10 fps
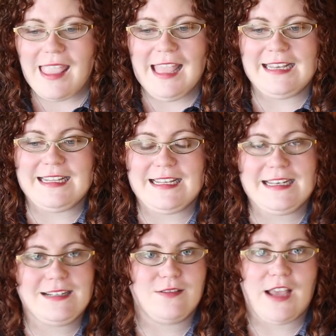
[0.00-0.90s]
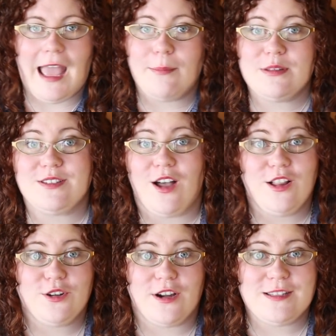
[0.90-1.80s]
and it happens
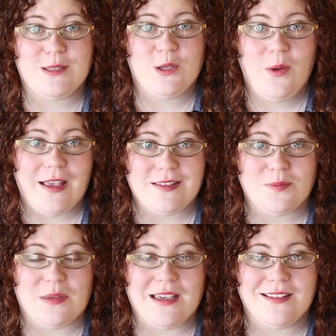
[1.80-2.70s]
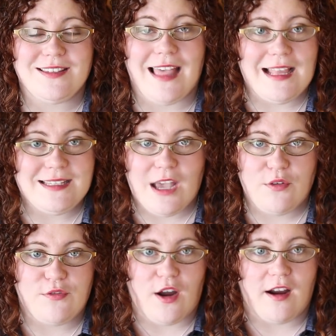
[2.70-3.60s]
all across the US because that's
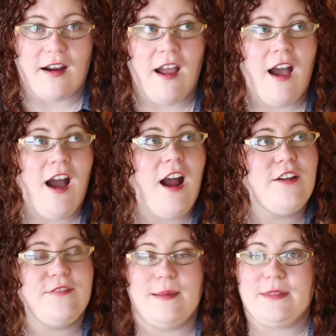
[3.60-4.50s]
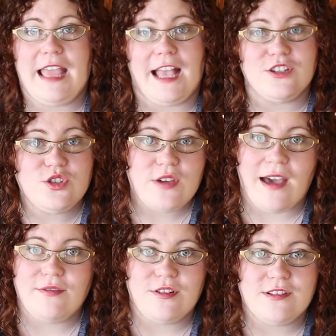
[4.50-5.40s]
how far our family has
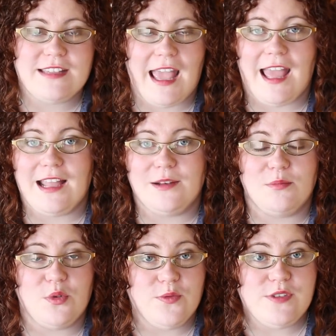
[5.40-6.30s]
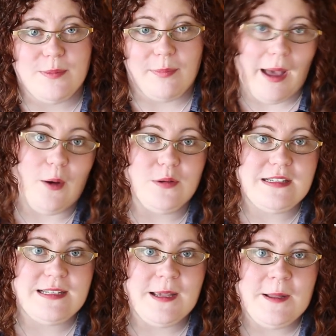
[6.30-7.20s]
traveled and moved
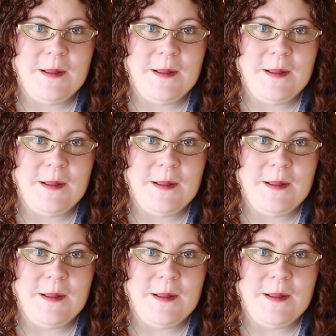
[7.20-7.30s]
about.